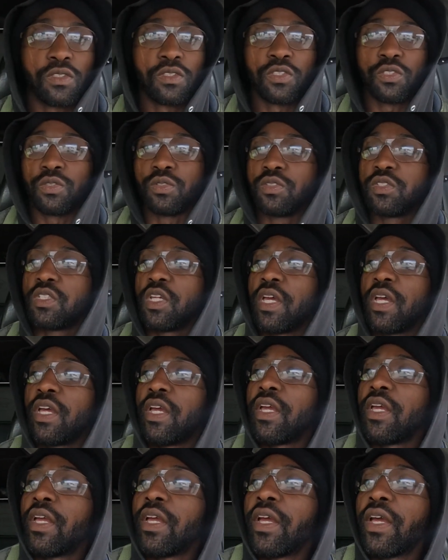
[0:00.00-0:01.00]

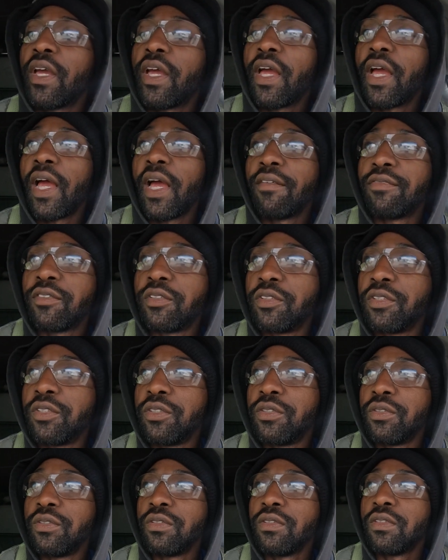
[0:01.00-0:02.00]
Tuesday
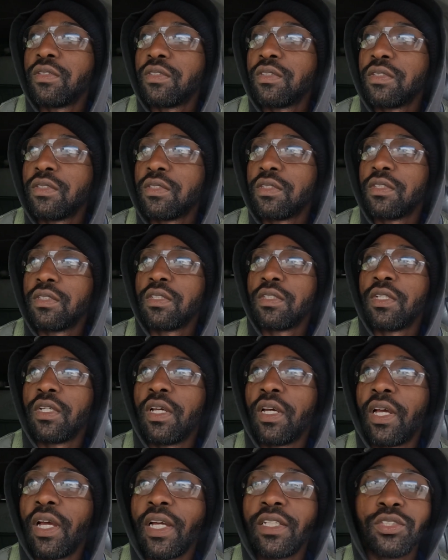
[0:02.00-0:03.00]
afternoon.
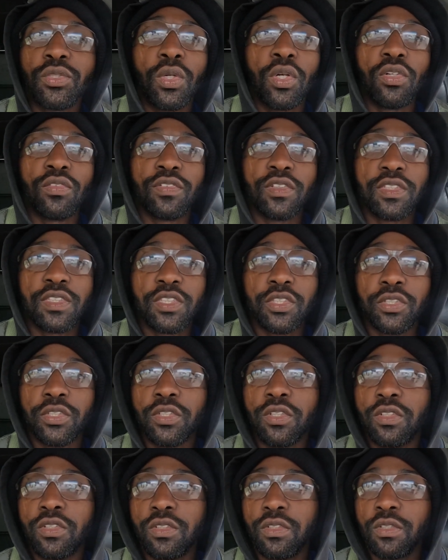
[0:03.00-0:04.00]
I drove
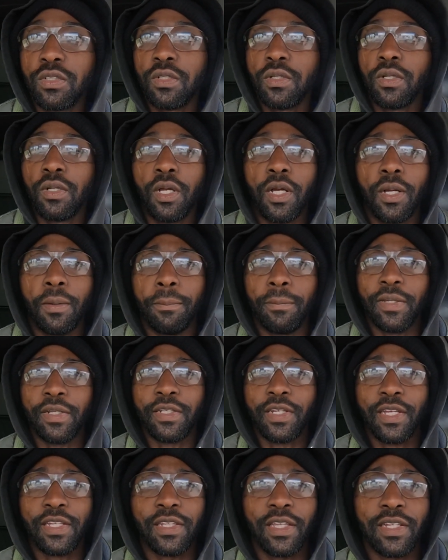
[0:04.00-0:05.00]
until
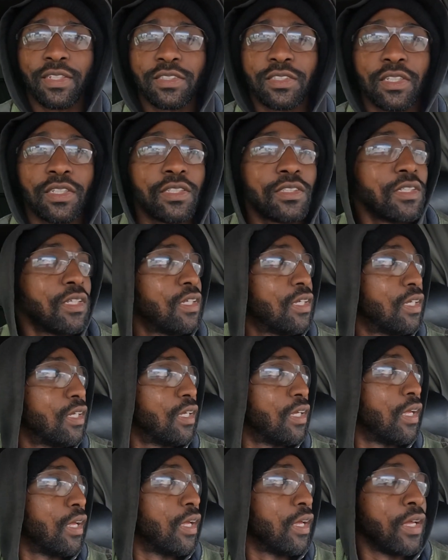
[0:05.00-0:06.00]
midnight last night,
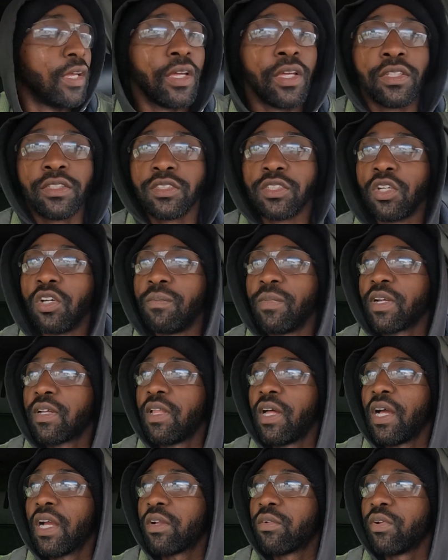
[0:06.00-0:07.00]
so my
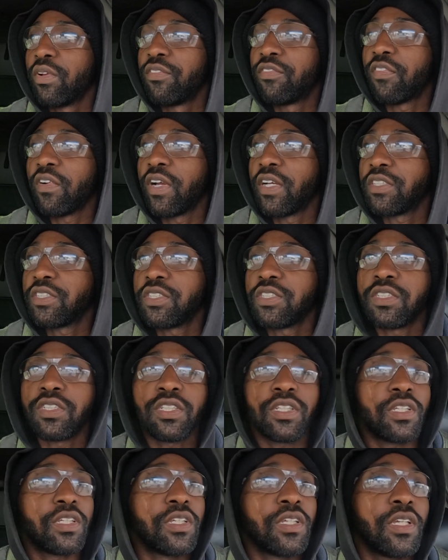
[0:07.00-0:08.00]
clock
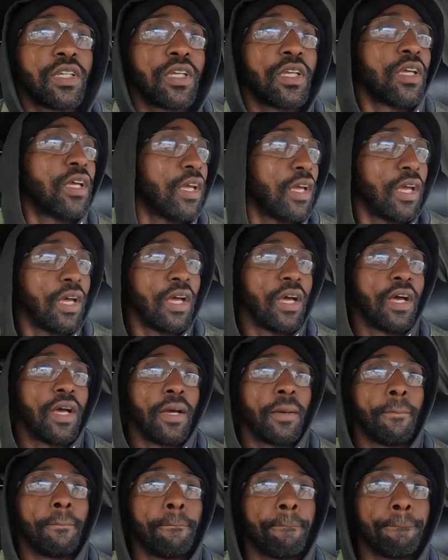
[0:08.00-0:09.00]
refreshed
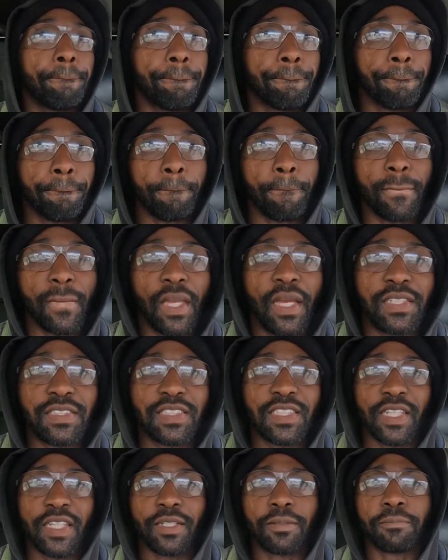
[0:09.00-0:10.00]
at
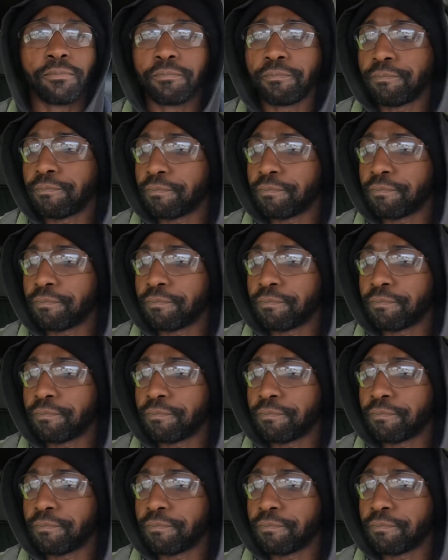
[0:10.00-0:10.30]
10,